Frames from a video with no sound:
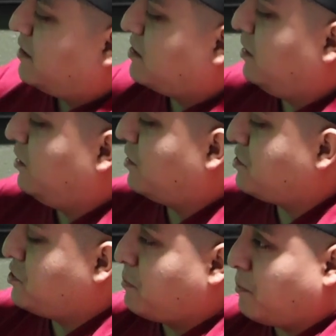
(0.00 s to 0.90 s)
It's going to look
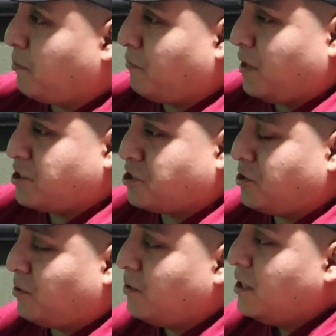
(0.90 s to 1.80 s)
super
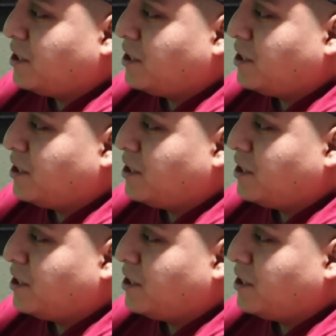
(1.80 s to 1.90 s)
professional.